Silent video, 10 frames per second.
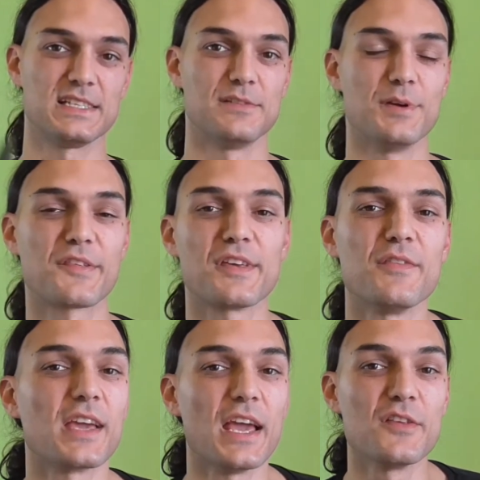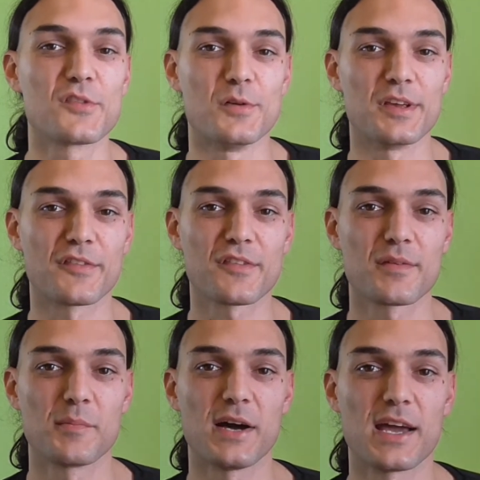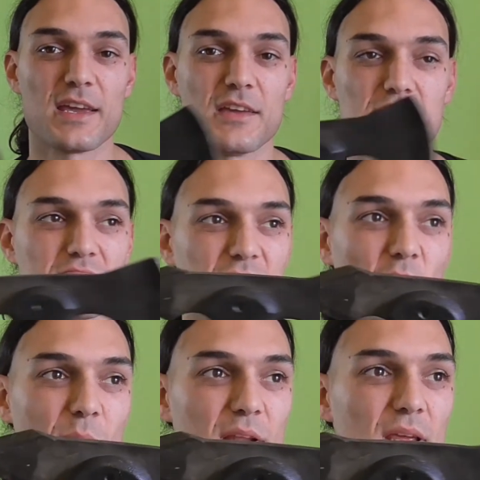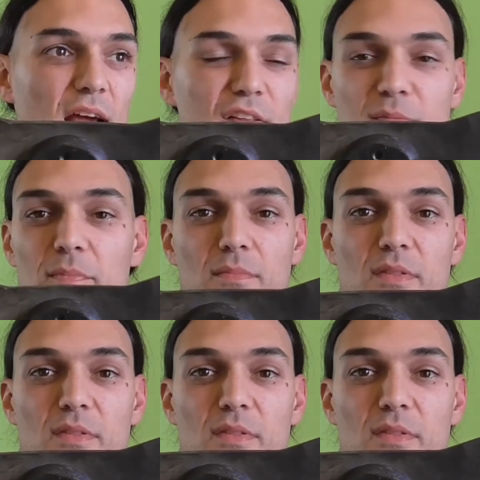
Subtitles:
receiving injuries by nobody else